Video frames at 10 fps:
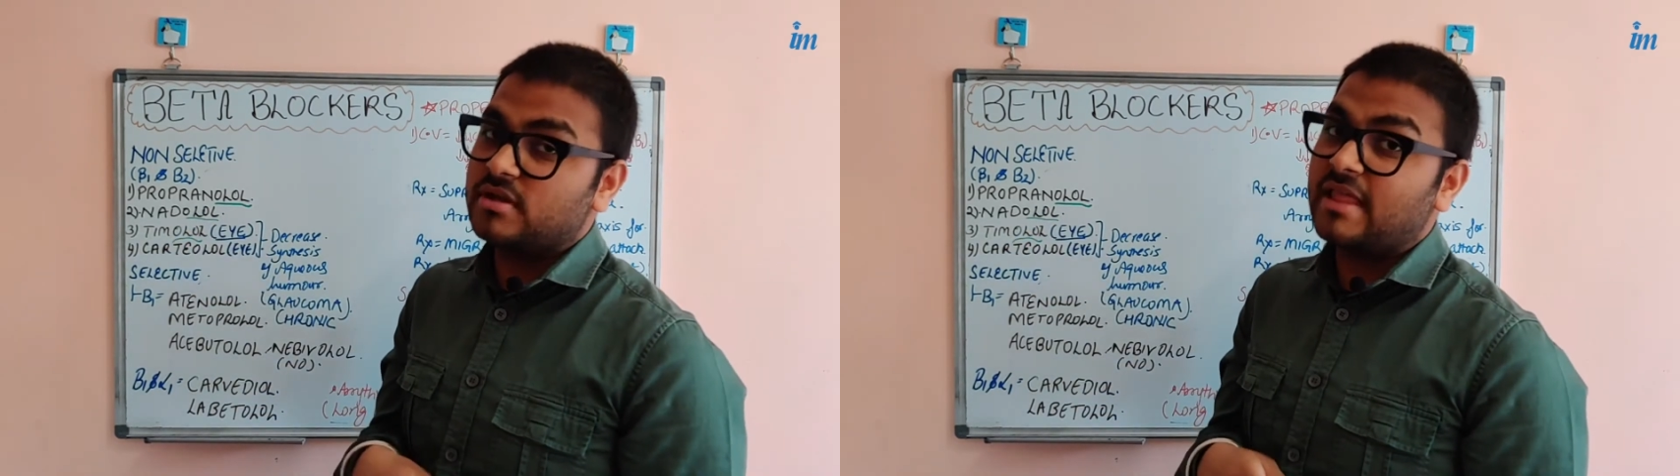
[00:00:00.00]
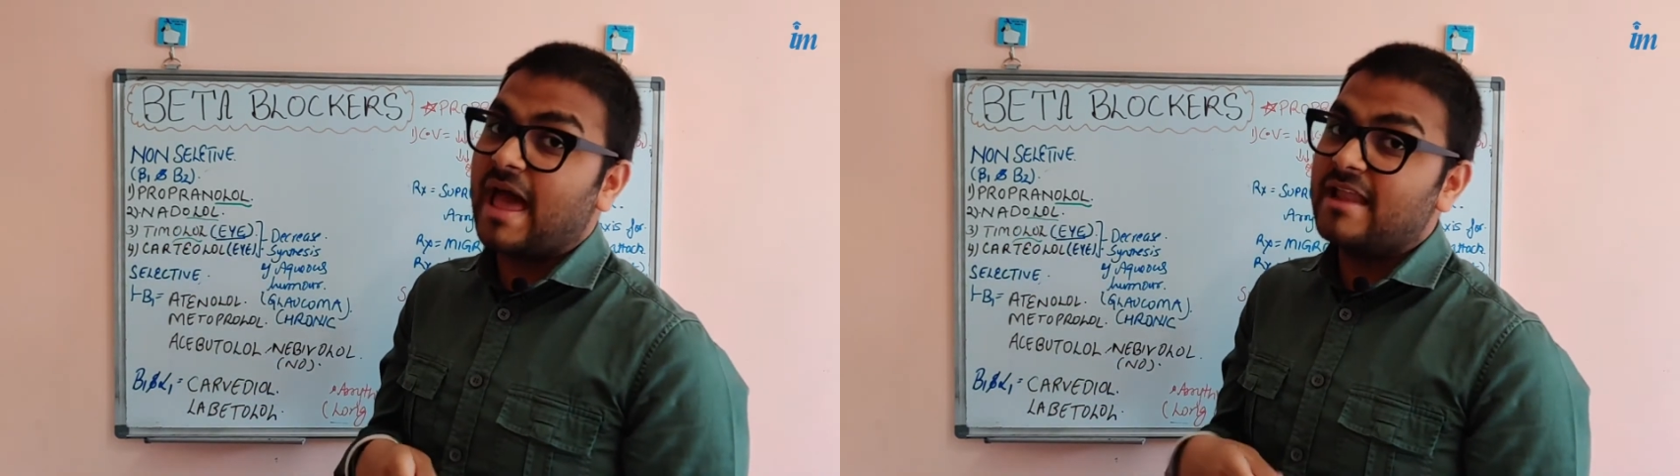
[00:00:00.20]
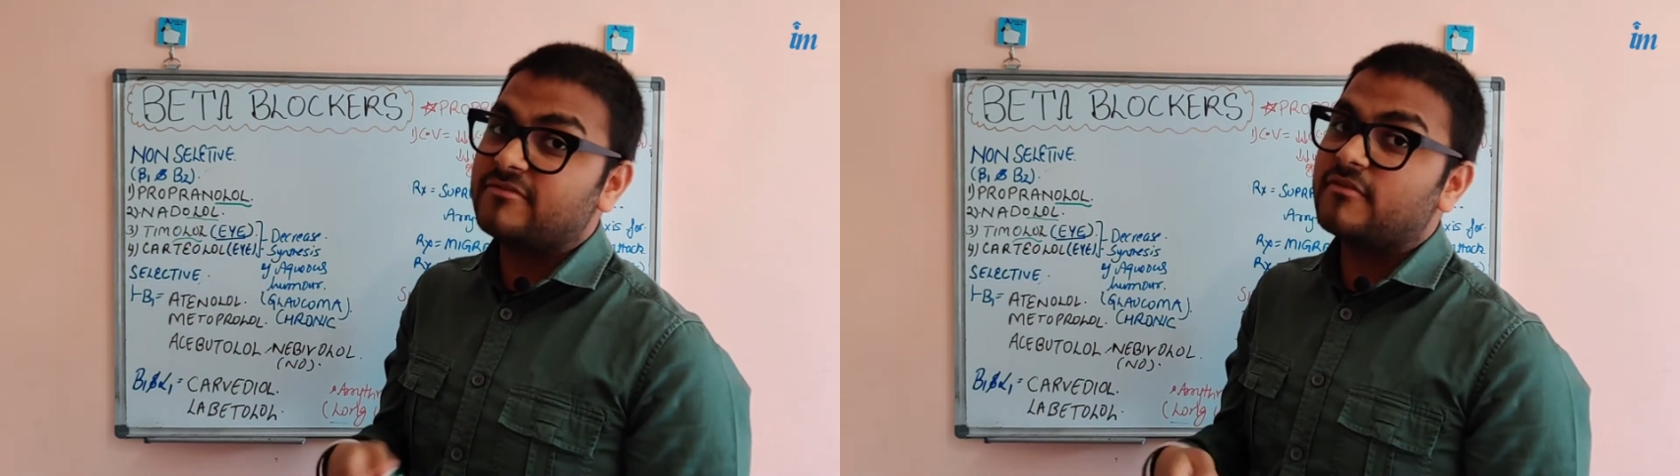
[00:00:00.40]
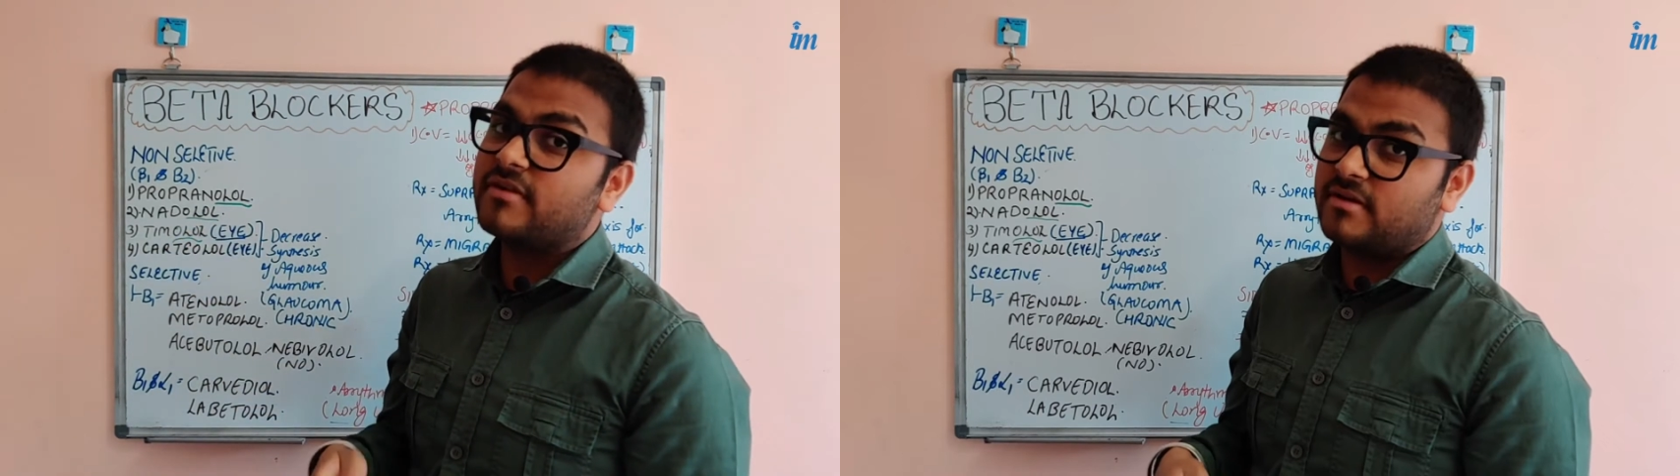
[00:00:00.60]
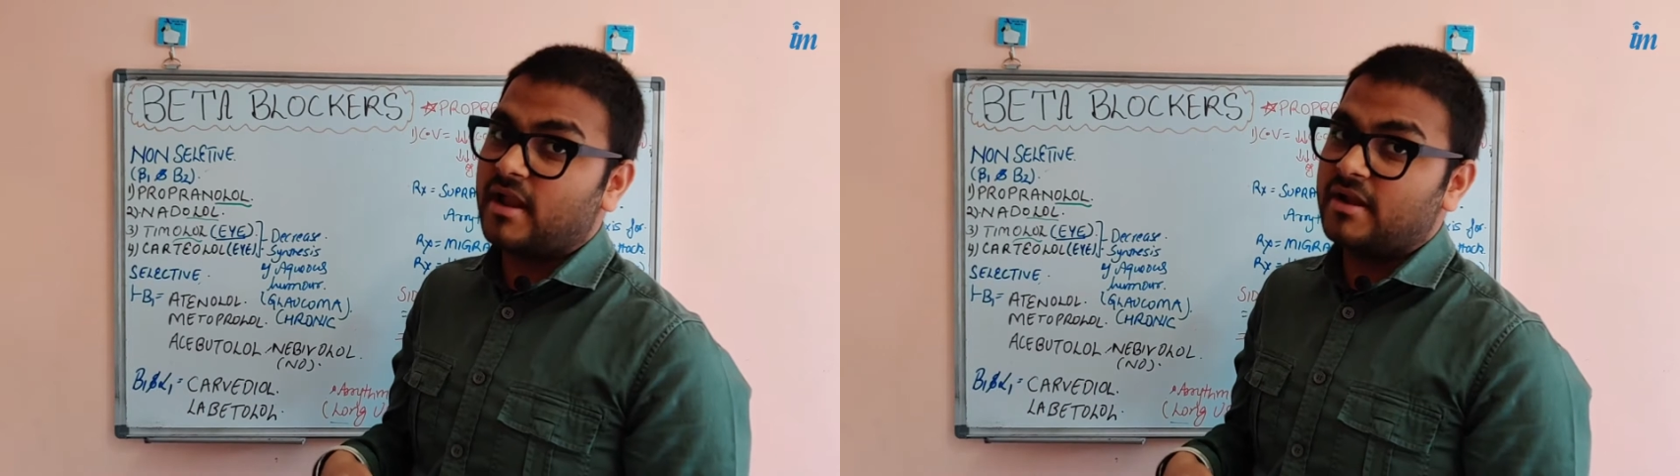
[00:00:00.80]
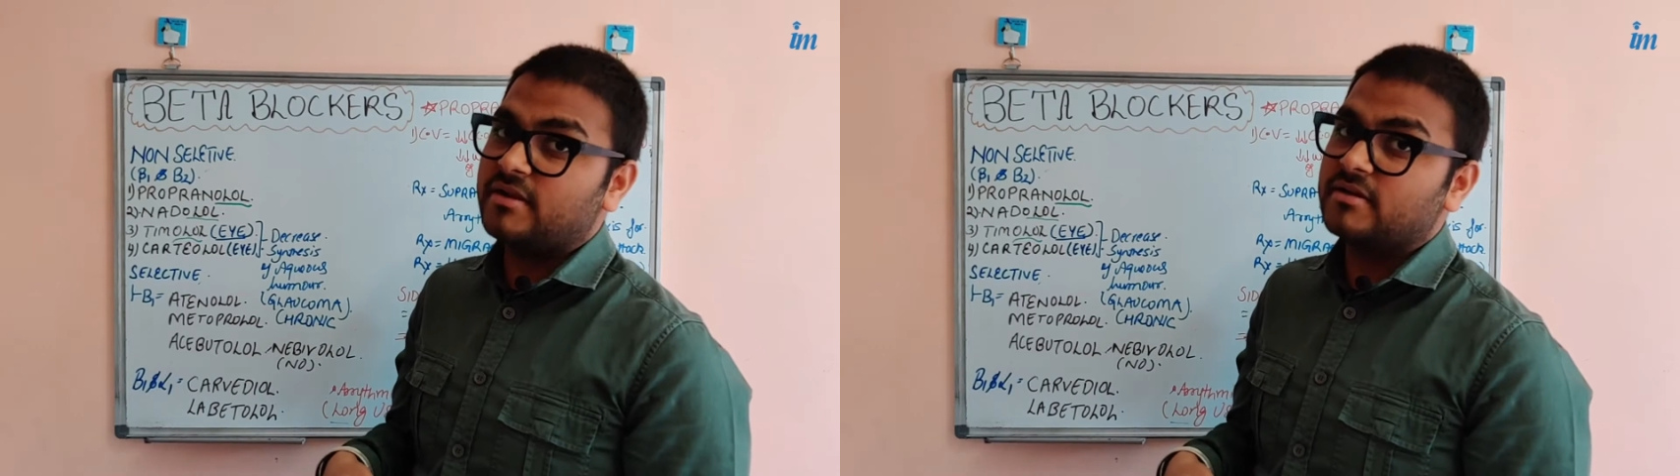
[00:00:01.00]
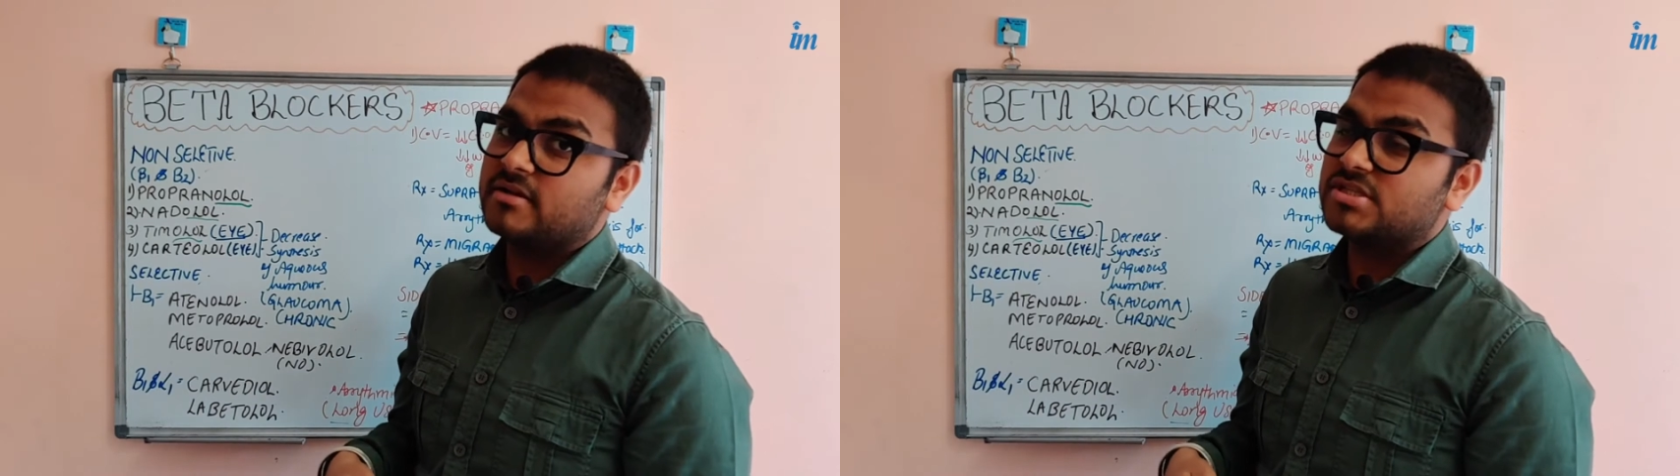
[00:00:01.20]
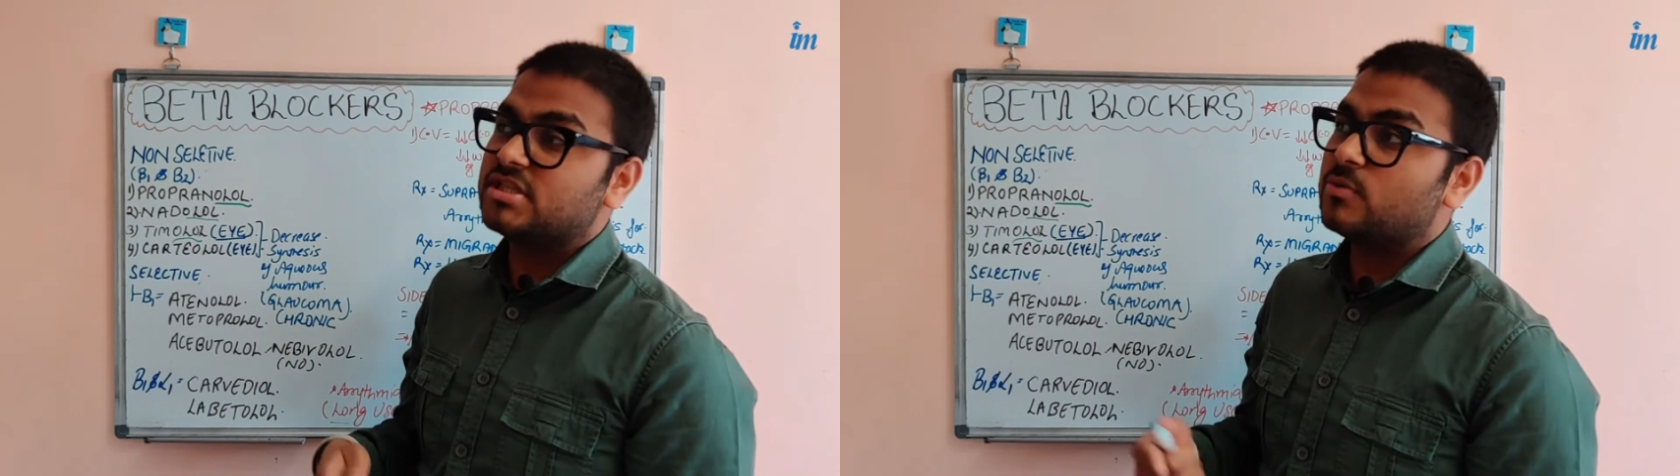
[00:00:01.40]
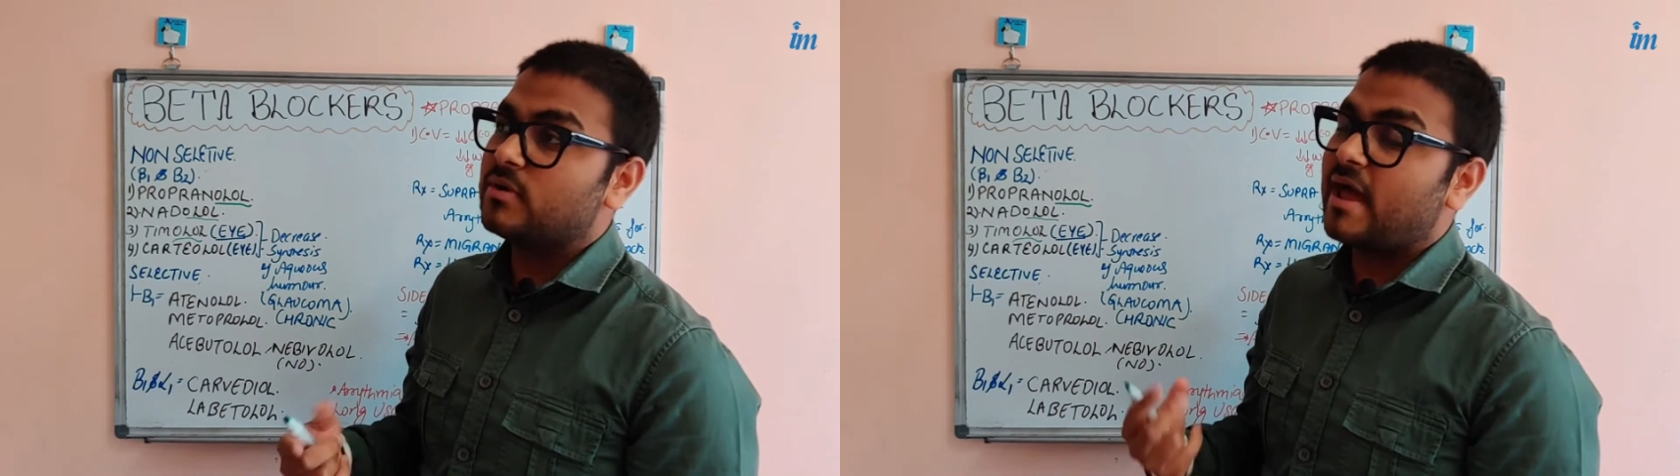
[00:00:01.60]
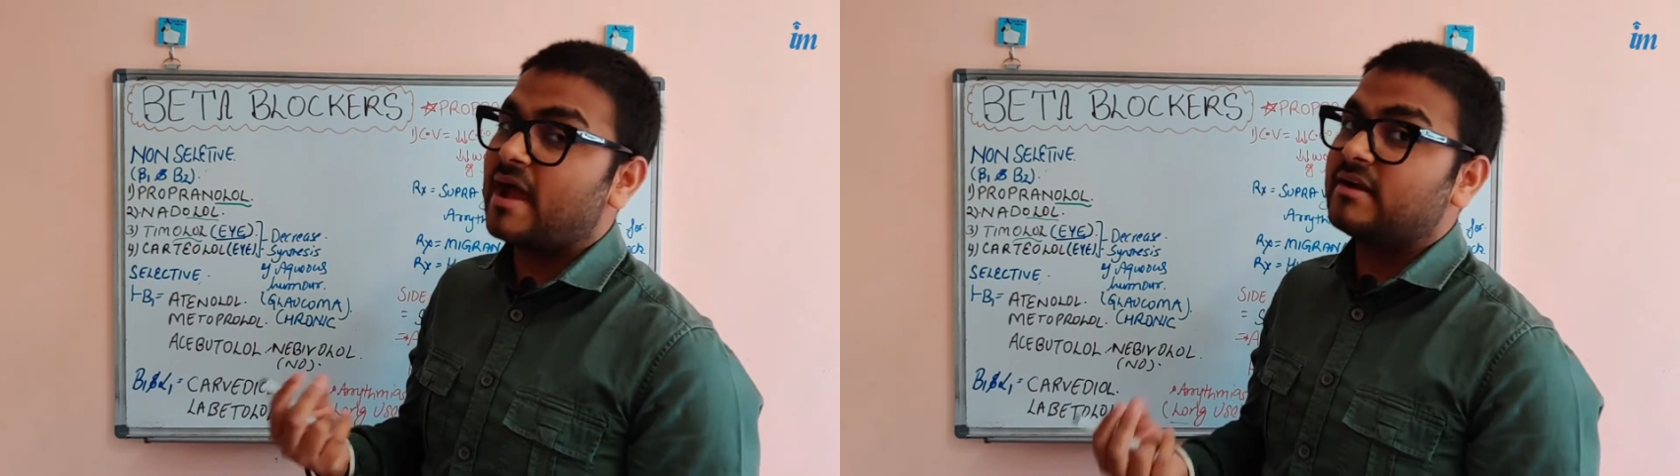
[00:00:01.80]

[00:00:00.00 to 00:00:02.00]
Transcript: that the alpha 1 antagonists, they were